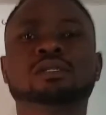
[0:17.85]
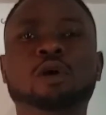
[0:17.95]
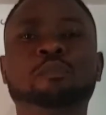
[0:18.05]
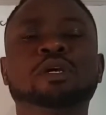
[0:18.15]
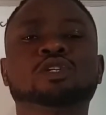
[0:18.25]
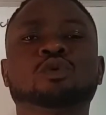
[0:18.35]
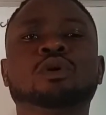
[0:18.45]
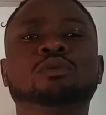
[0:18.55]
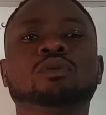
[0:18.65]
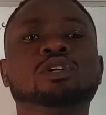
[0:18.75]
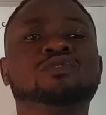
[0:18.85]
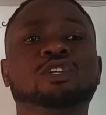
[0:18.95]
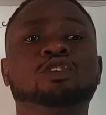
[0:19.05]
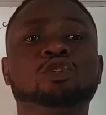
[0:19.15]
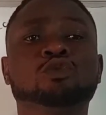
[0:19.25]

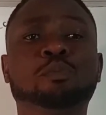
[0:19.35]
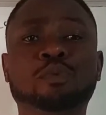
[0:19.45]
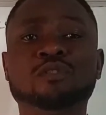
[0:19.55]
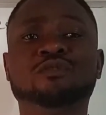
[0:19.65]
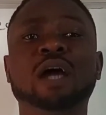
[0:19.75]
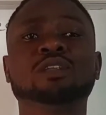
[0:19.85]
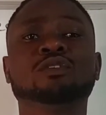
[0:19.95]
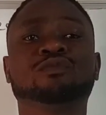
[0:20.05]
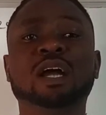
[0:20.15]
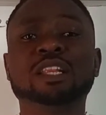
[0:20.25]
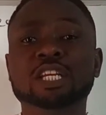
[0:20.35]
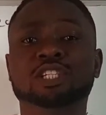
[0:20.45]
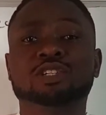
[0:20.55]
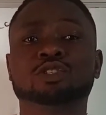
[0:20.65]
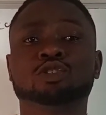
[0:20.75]
videos will provide you
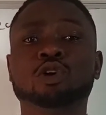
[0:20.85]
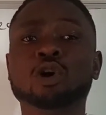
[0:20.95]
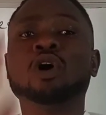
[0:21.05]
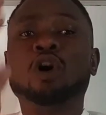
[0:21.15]
foundation to